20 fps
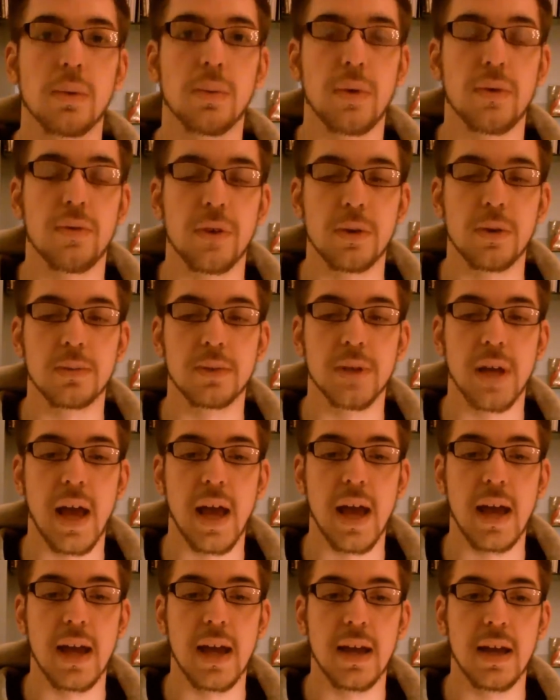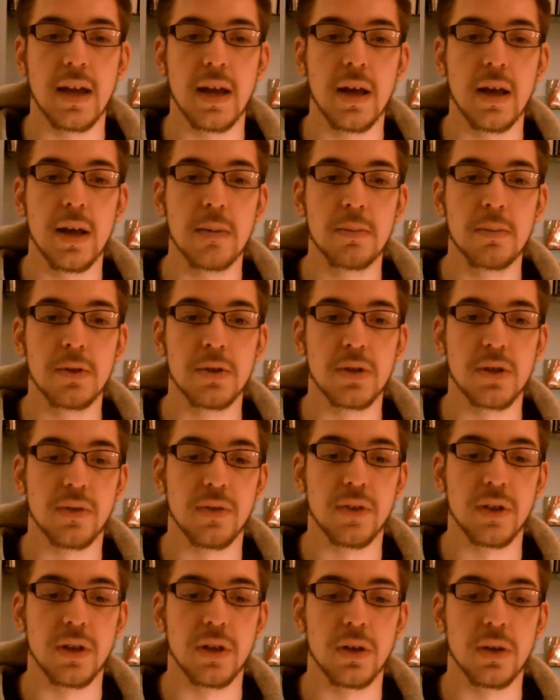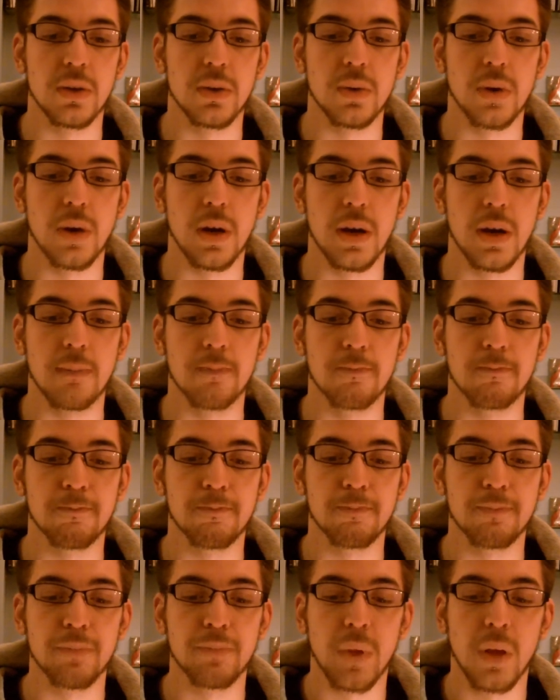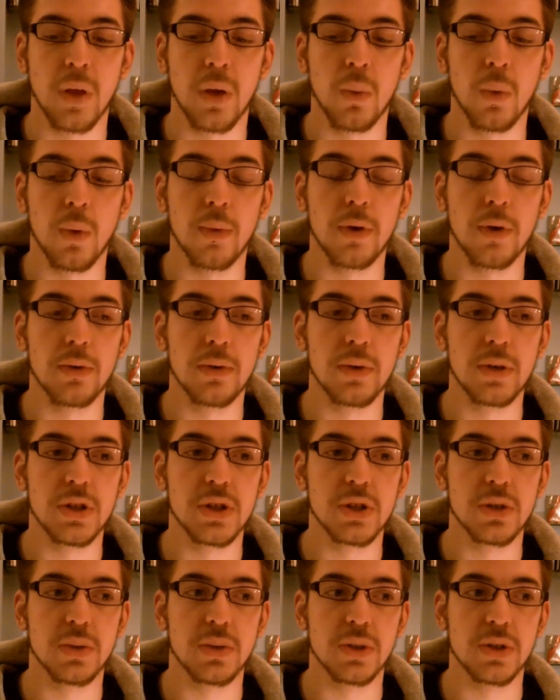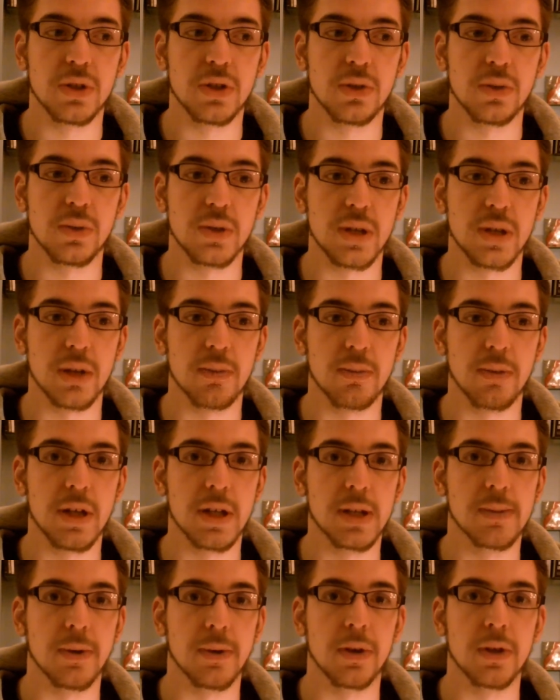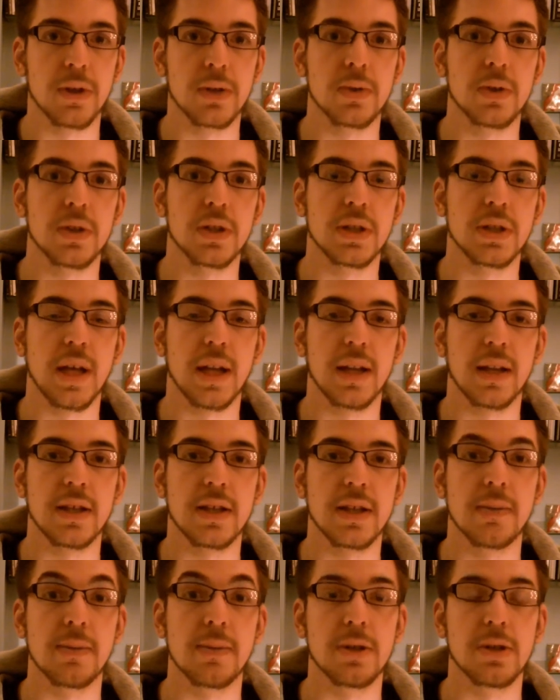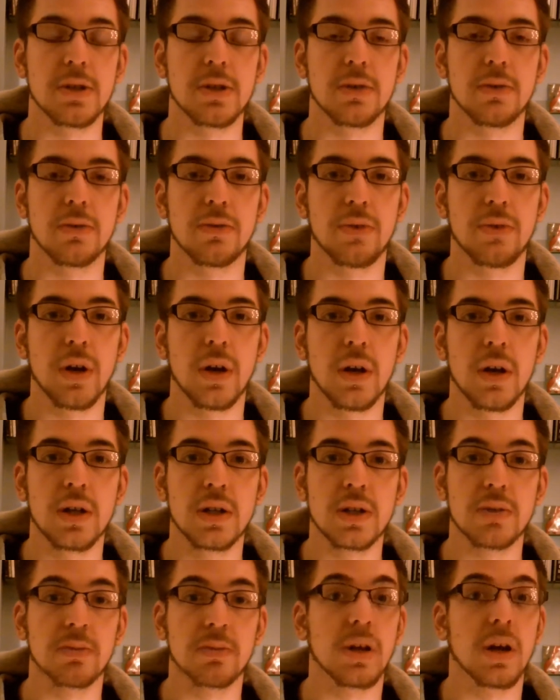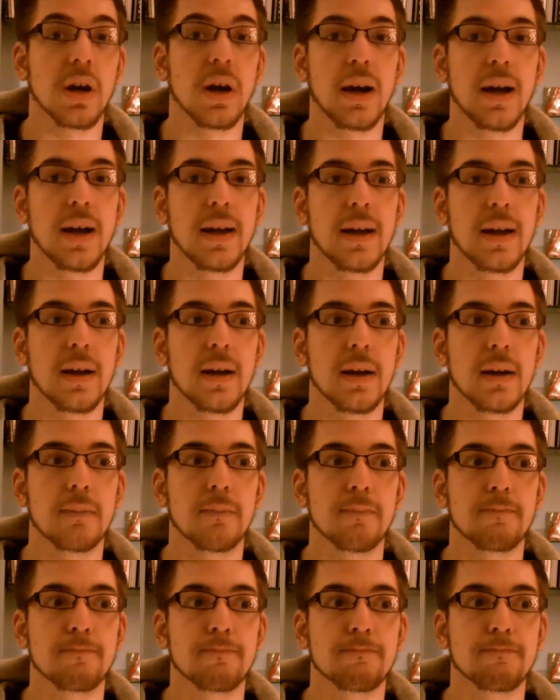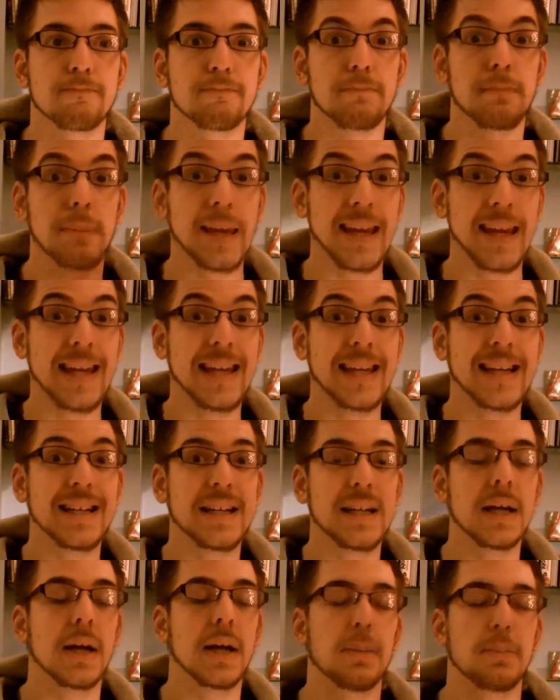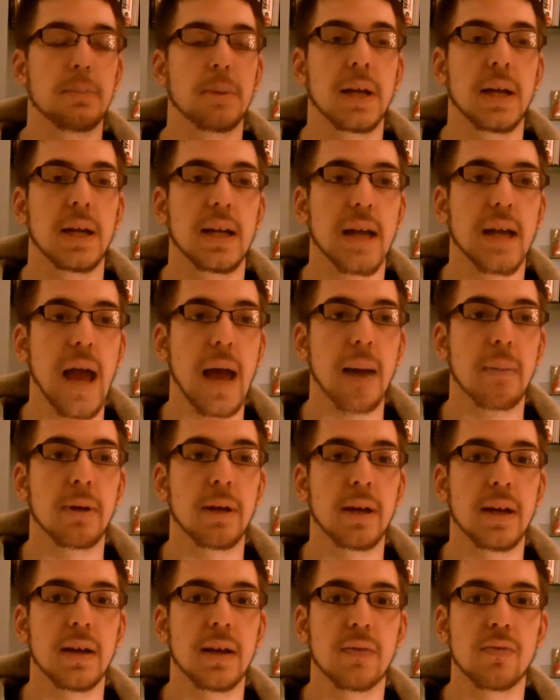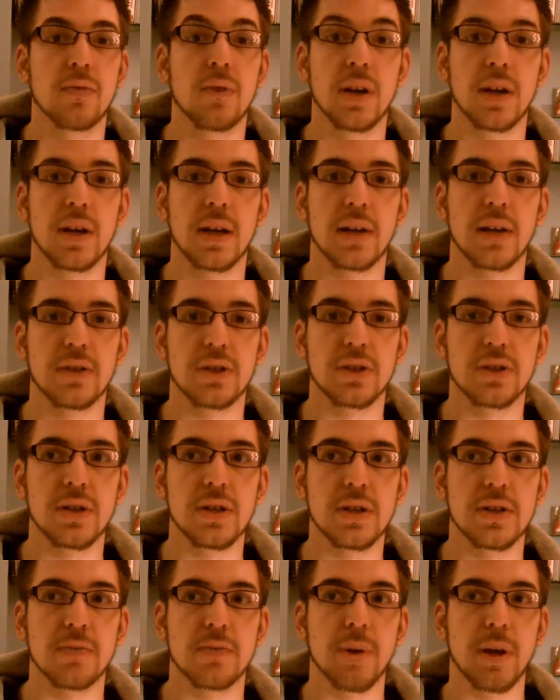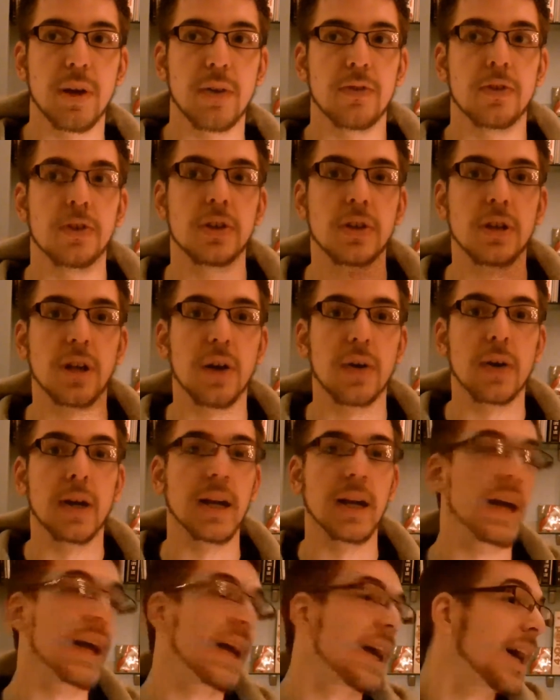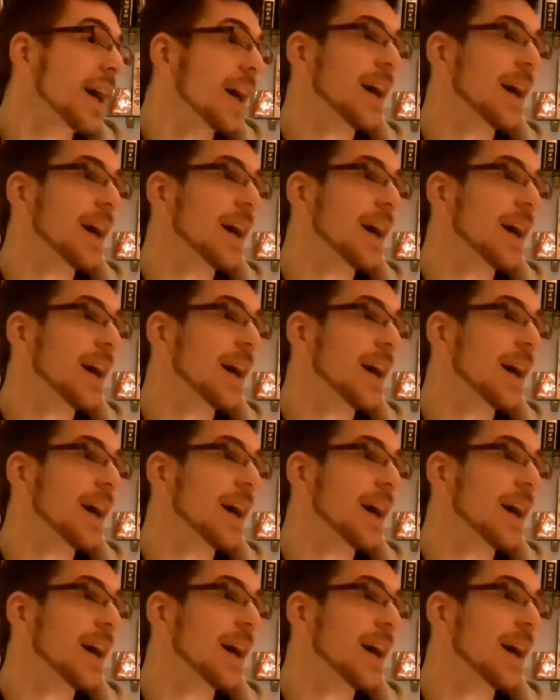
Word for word: We filmed a music video. Um, we weren't really sure what the song was going to be, to be honest. We just had this image of some guy, um, me, being happy, running down the streets of Bedford going,